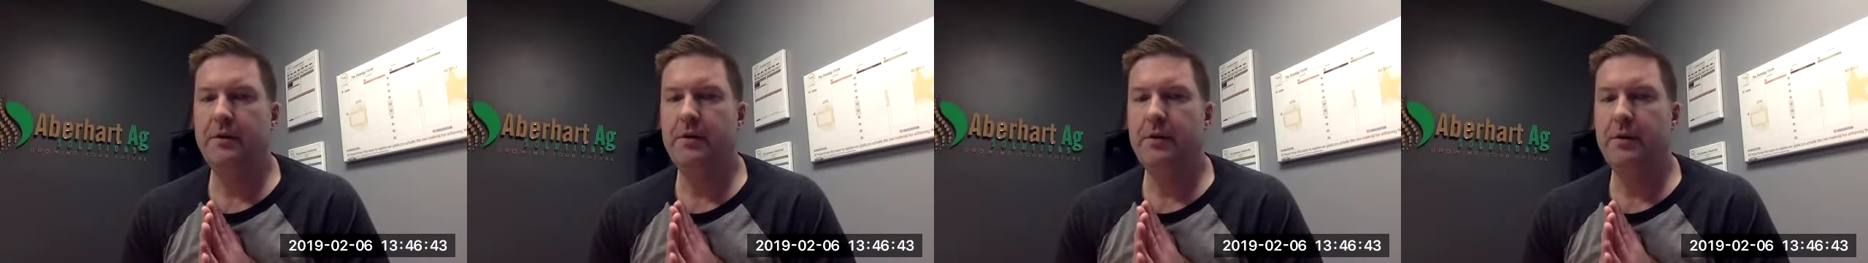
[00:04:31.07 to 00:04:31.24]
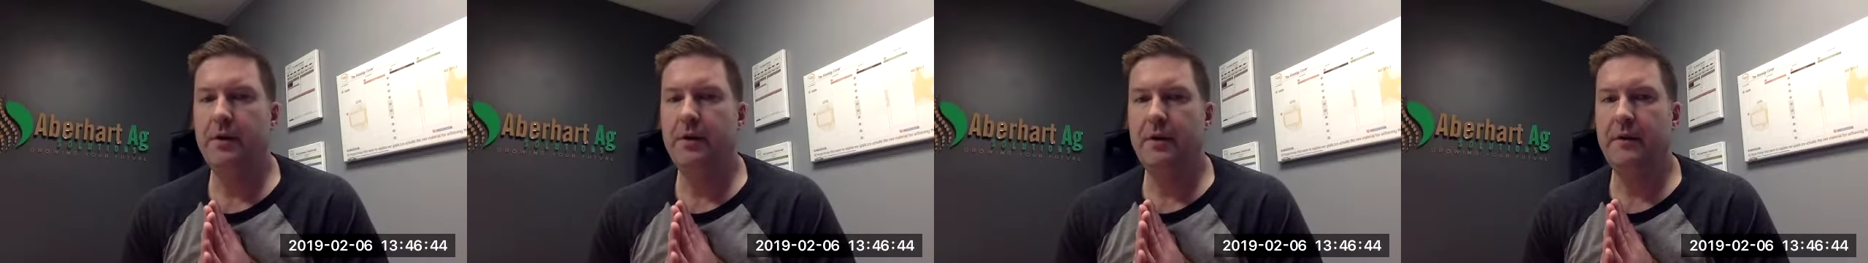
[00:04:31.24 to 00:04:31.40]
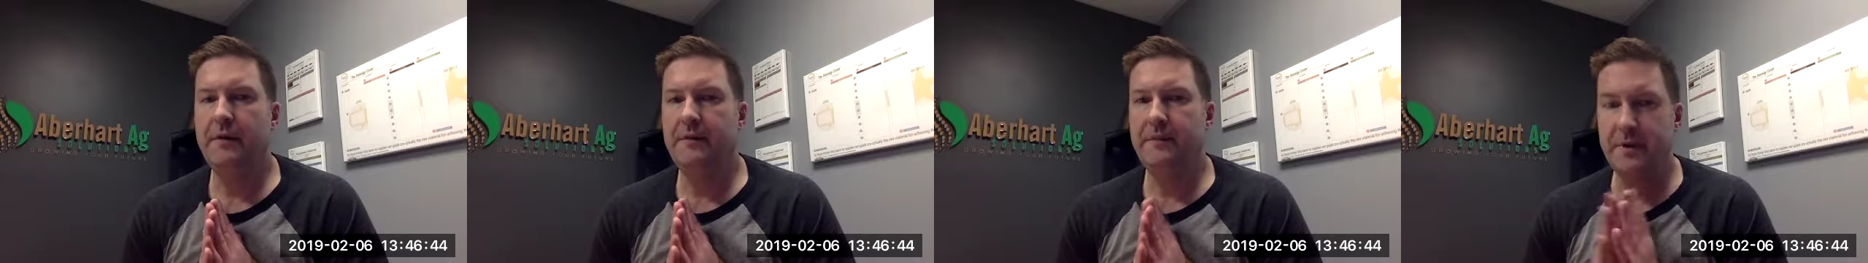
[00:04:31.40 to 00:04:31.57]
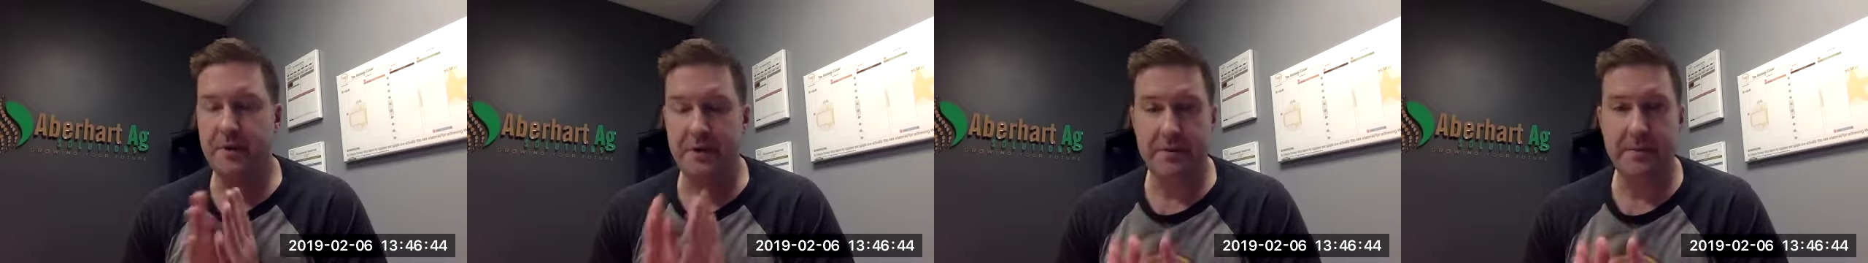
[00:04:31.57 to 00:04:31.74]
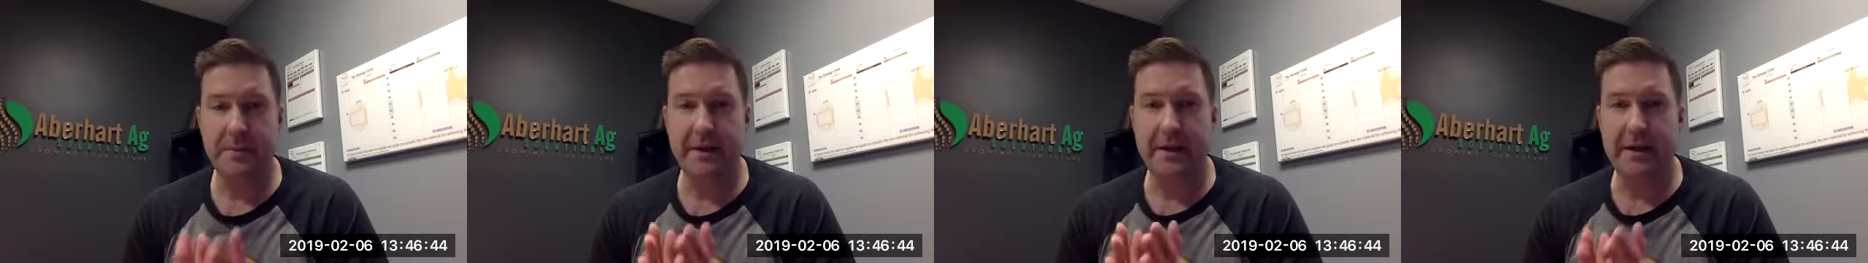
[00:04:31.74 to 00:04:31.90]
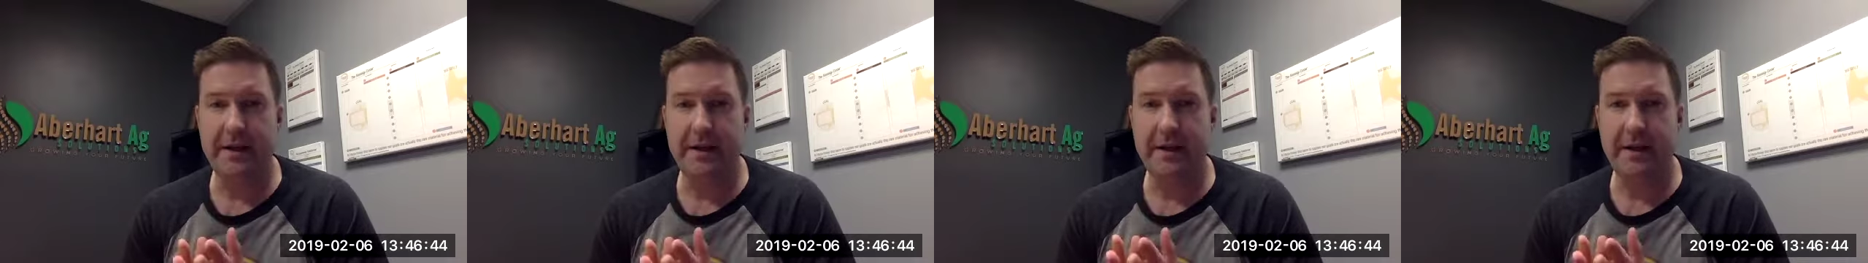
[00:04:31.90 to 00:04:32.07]
Cory, from your
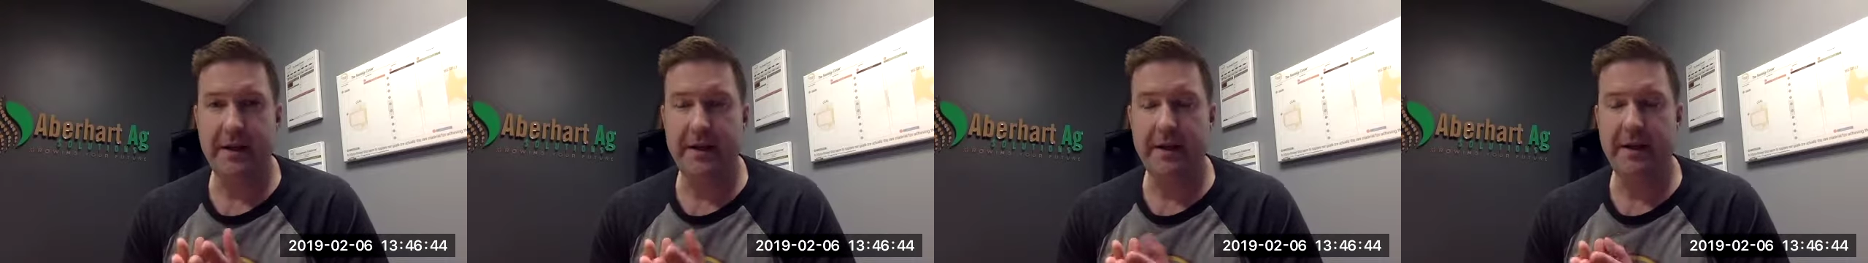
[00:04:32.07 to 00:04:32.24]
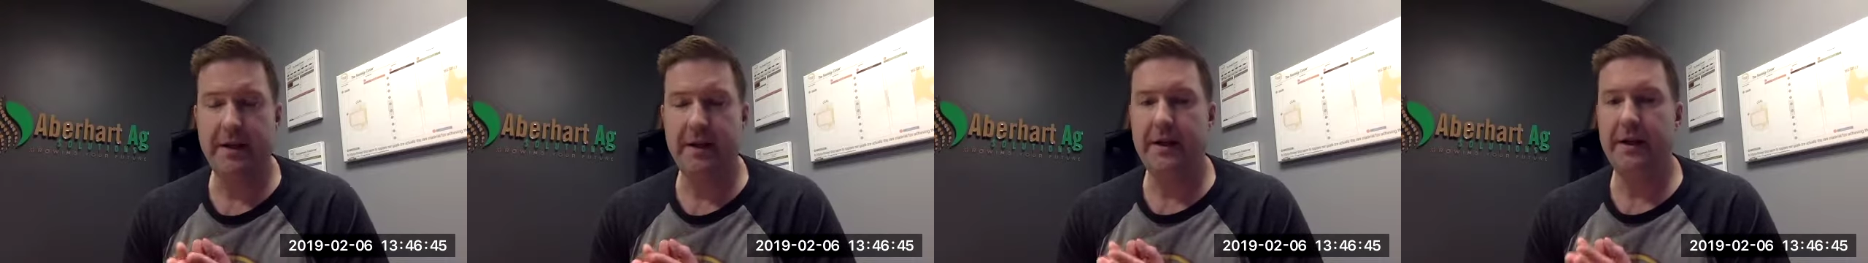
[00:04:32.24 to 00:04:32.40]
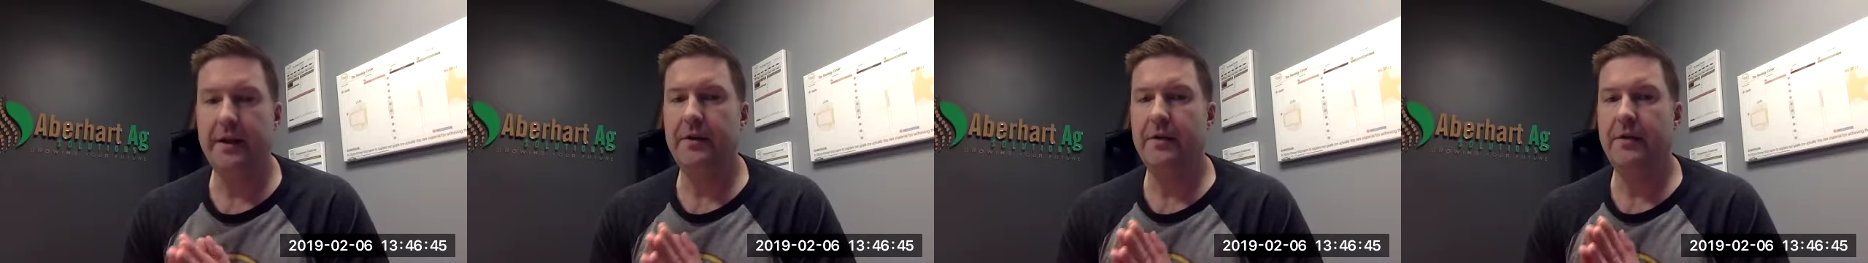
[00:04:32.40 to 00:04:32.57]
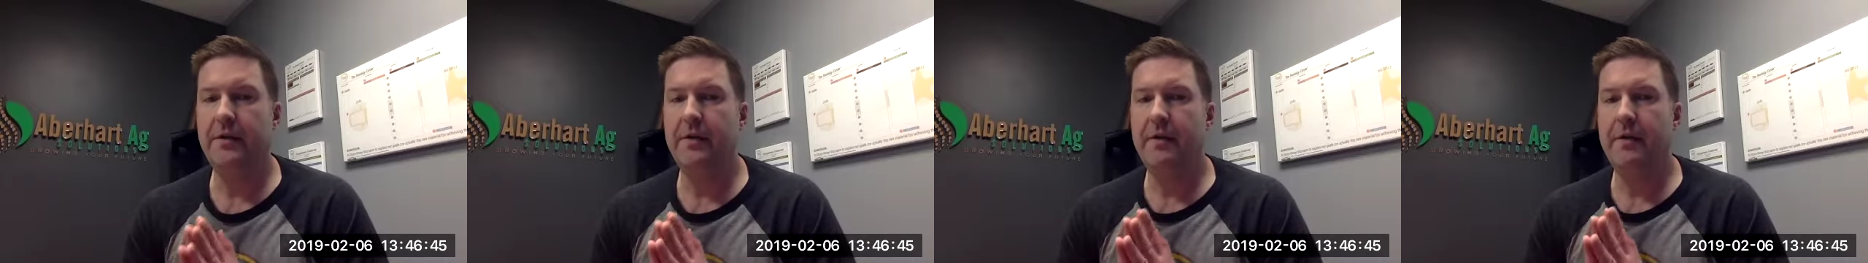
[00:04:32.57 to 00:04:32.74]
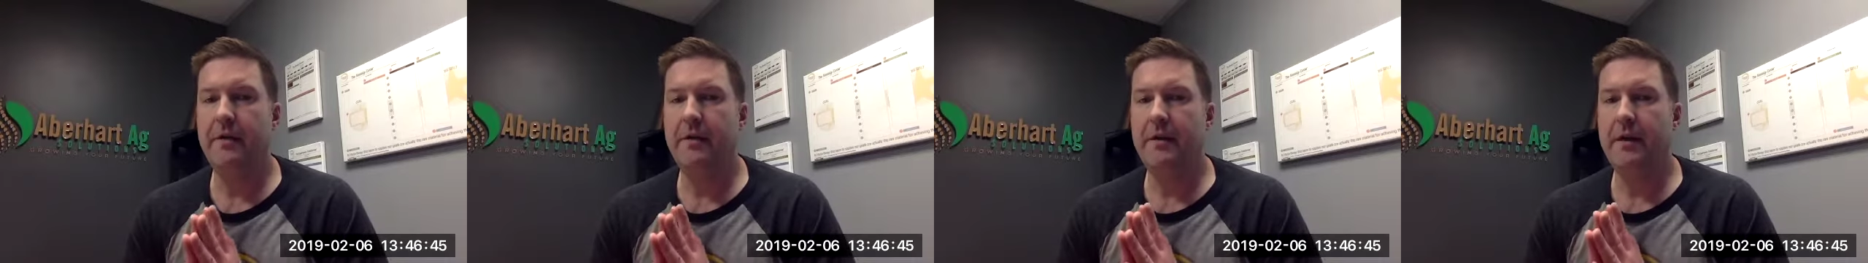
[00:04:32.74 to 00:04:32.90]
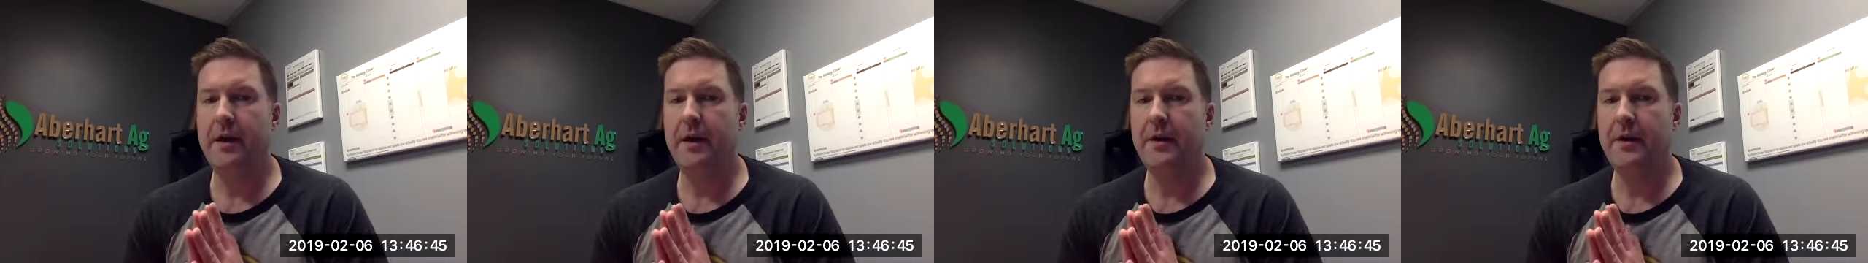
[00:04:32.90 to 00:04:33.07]
speaking
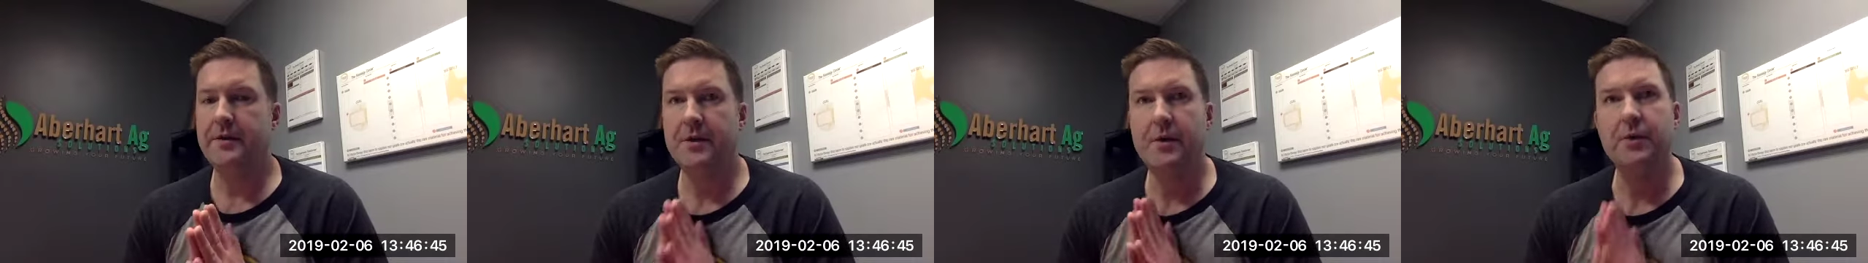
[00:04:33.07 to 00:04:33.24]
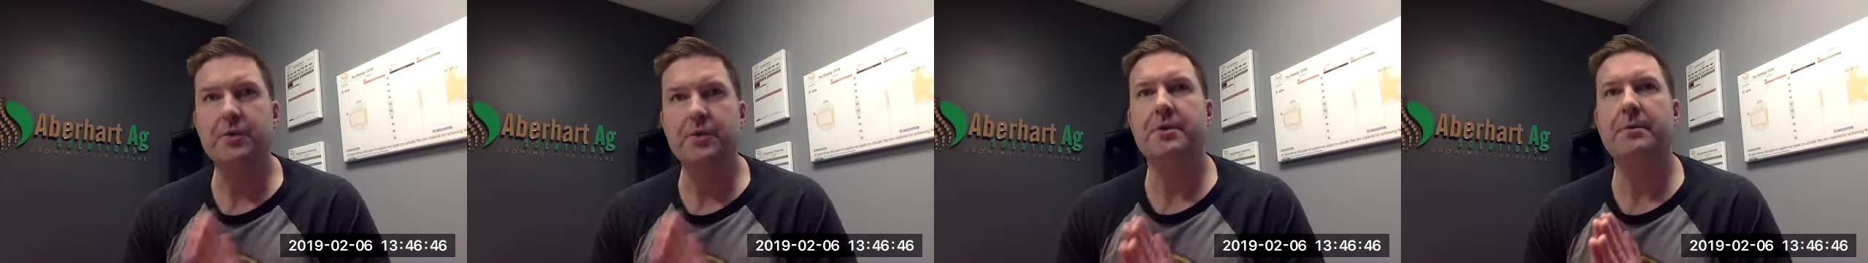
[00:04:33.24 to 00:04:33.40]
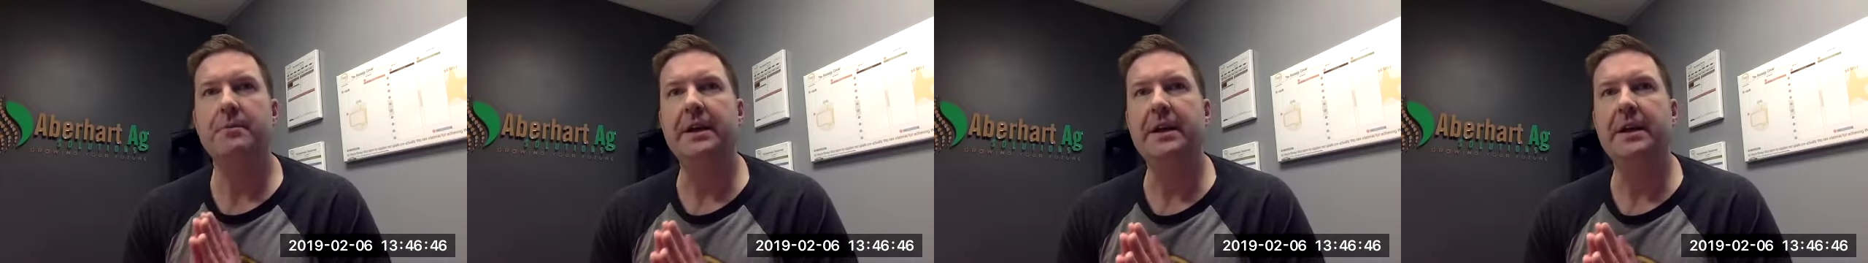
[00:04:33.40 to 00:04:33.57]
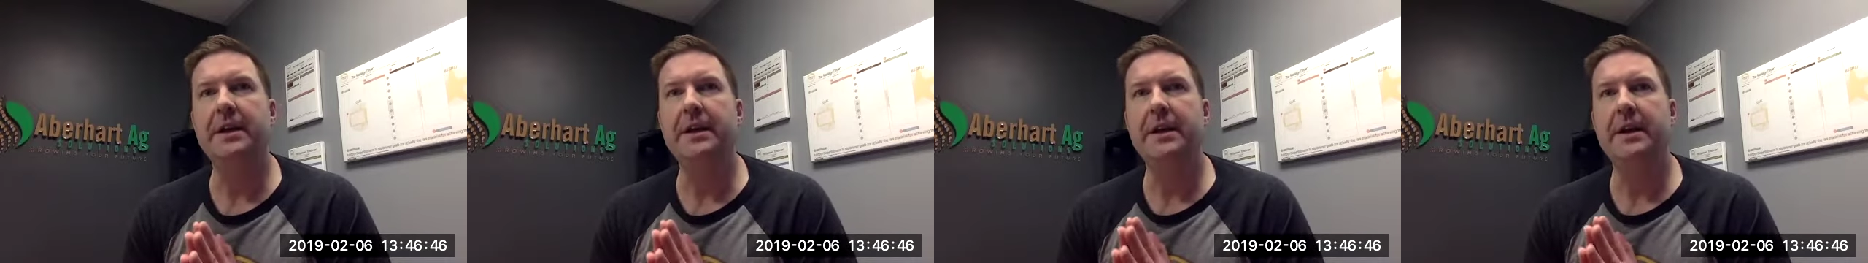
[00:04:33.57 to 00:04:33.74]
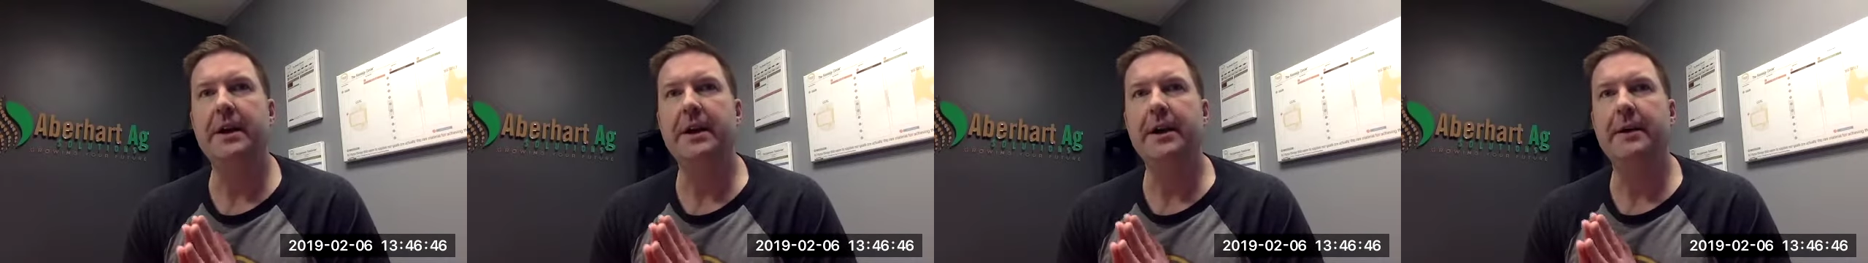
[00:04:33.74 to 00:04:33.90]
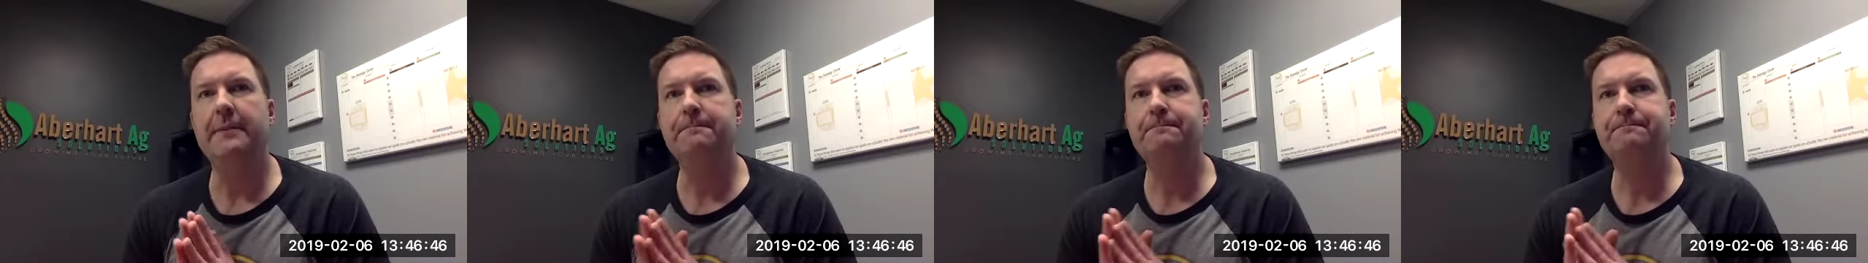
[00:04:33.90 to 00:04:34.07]
and social
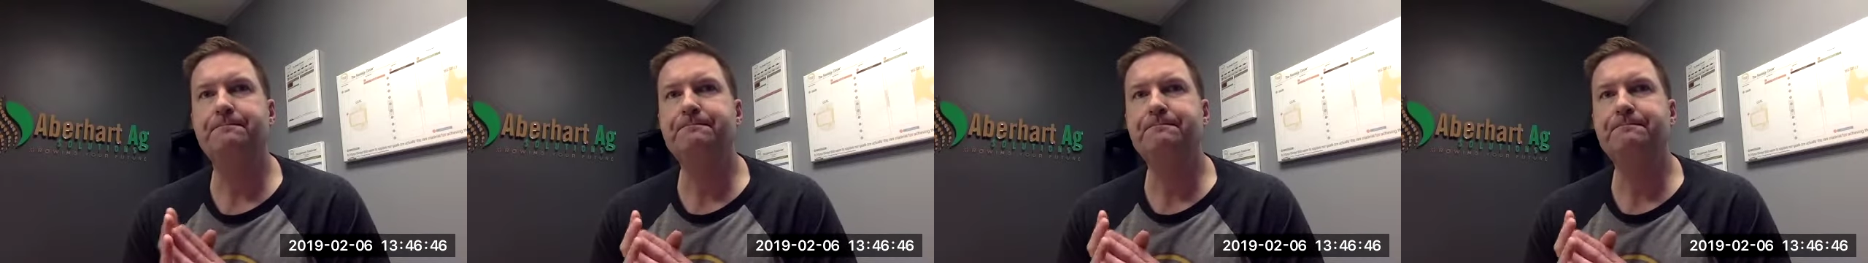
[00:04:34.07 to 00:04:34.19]
media.